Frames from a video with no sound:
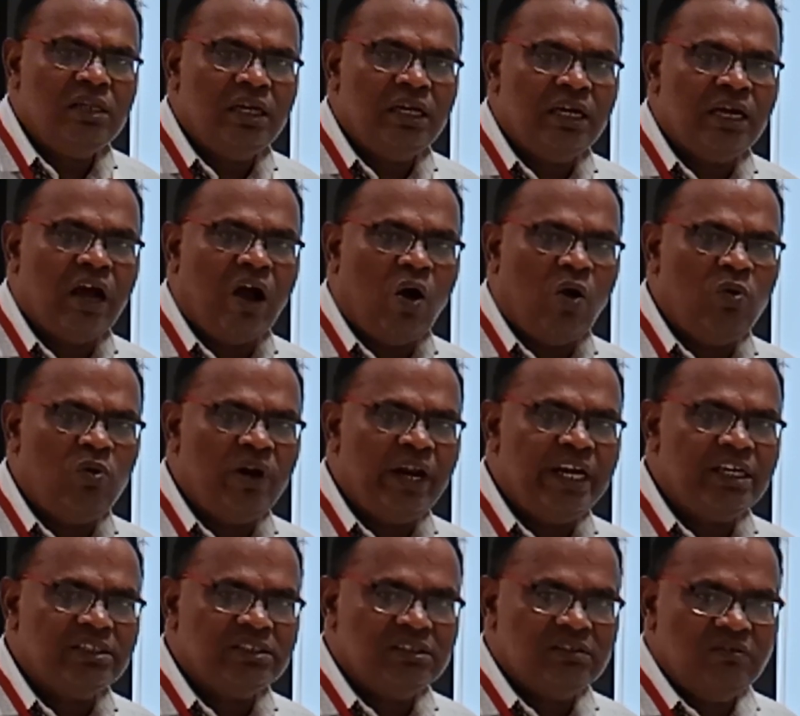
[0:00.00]
the
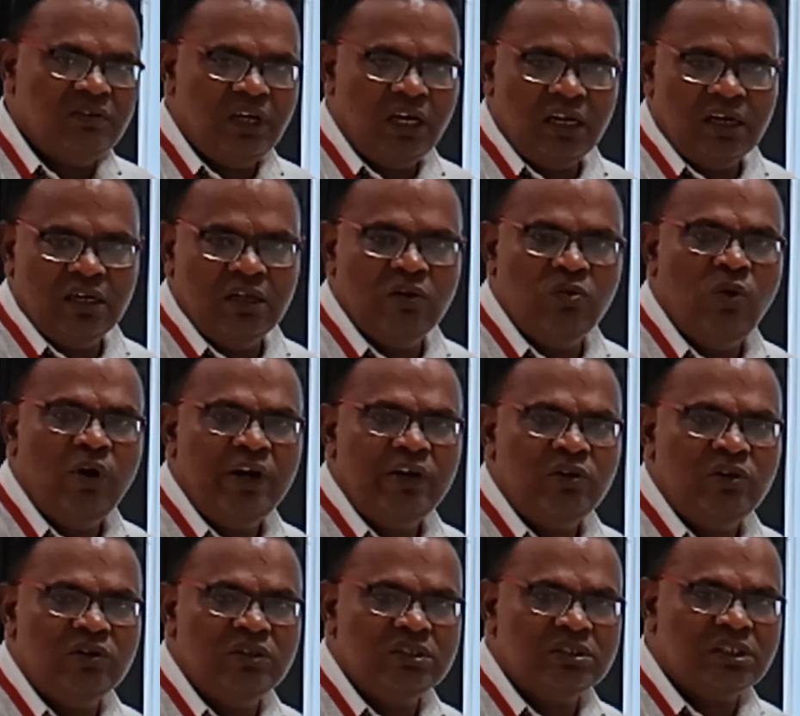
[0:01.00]
outlines we are going
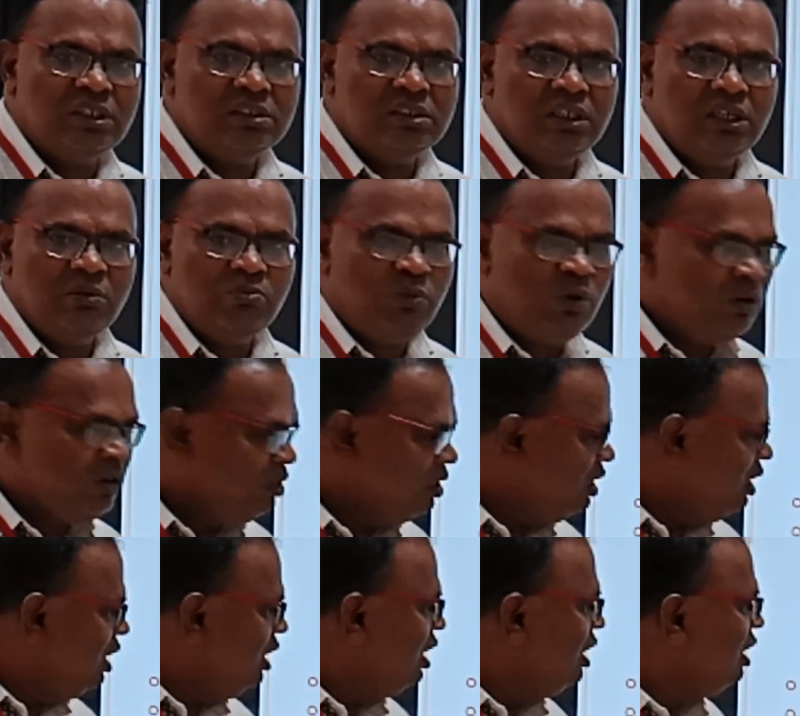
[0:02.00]
to discussing about
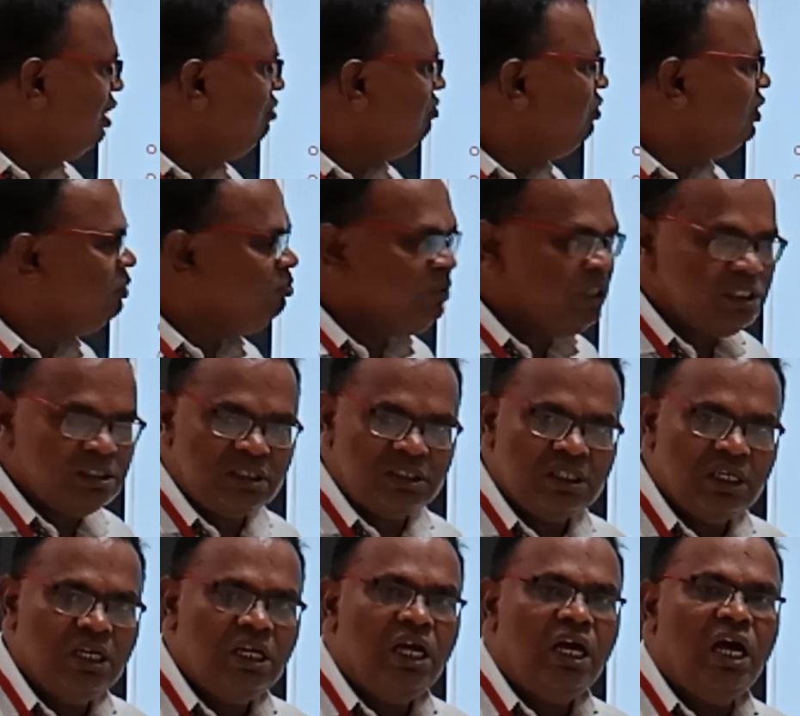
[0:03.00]
from this
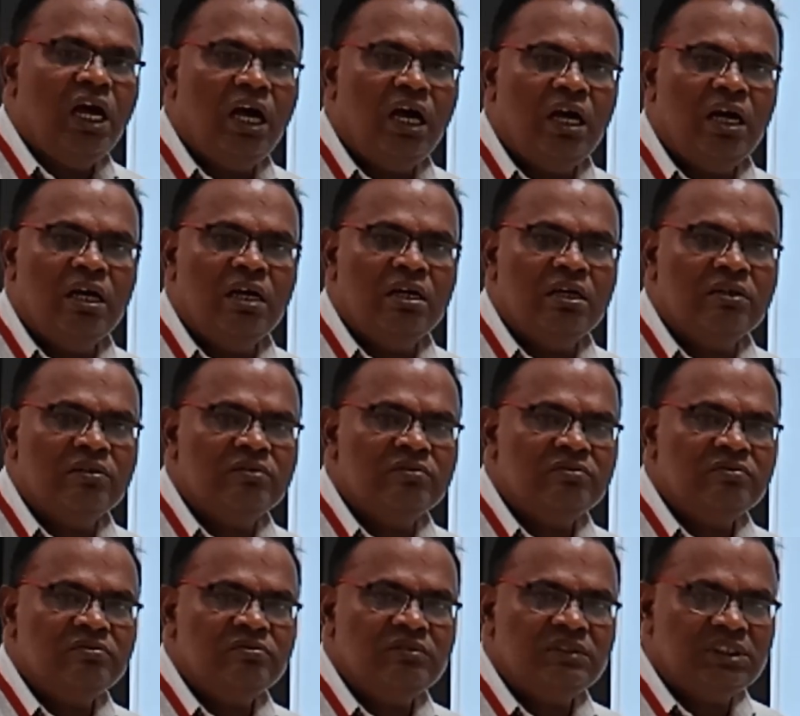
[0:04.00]

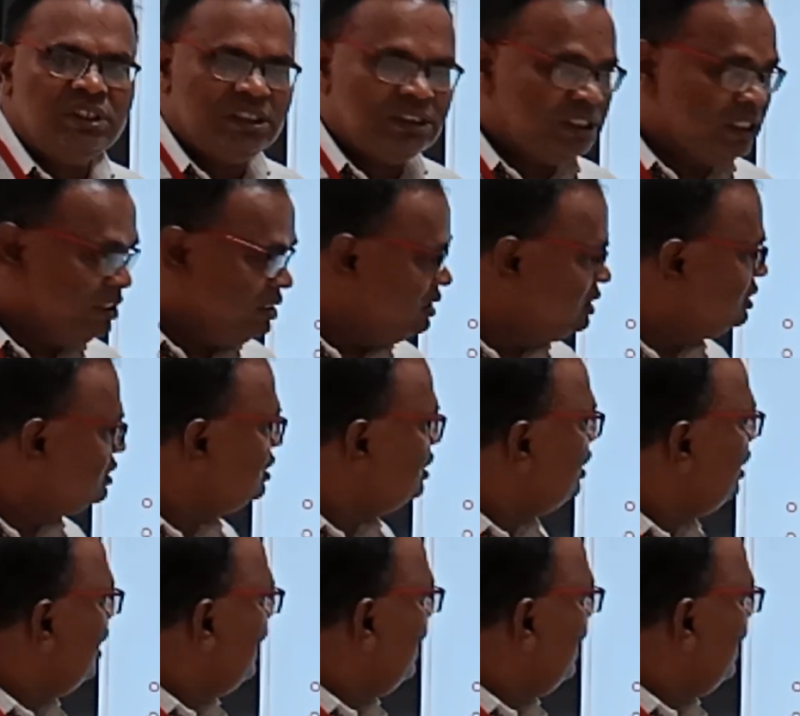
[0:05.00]
sessions.